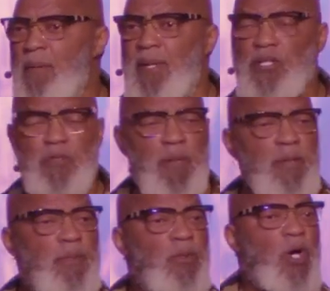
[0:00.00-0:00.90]
because
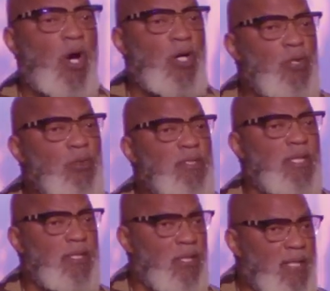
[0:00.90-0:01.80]
people are
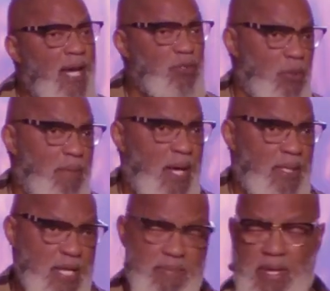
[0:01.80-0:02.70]
losing their natural
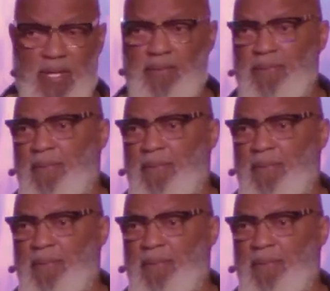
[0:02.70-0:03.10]
mind. Amen.